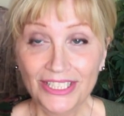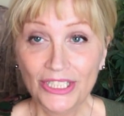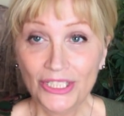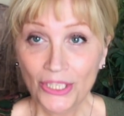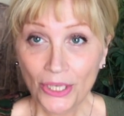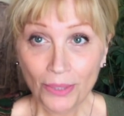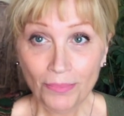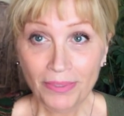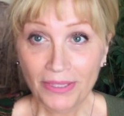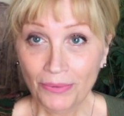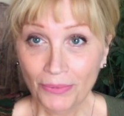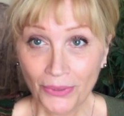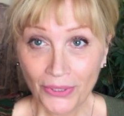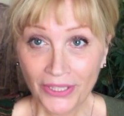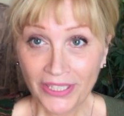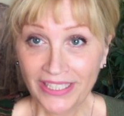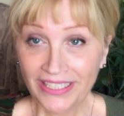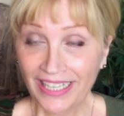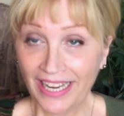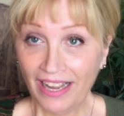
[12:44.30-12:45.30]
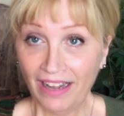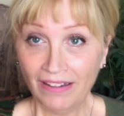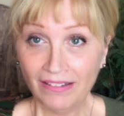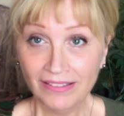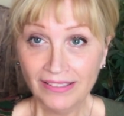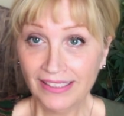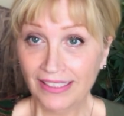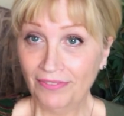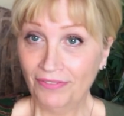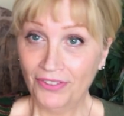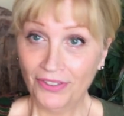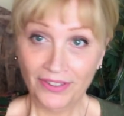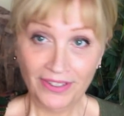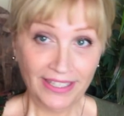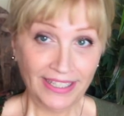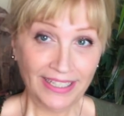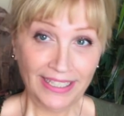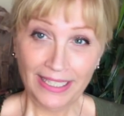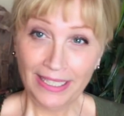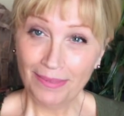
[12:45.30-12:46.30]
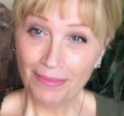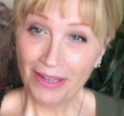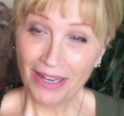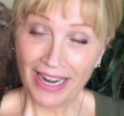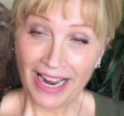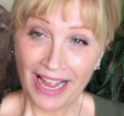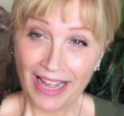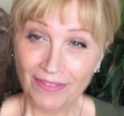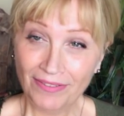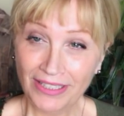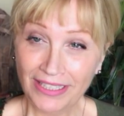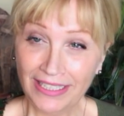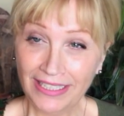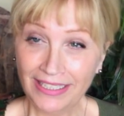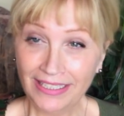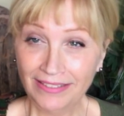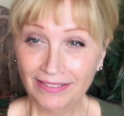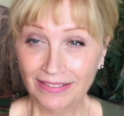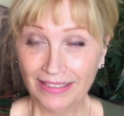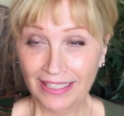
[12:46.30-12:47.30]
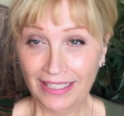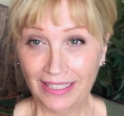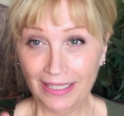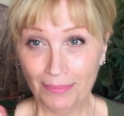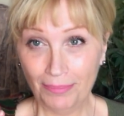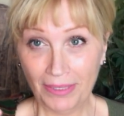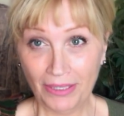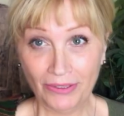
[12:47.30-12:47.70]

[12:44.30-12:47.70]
don't be worried, gals, if you're thinking about having it and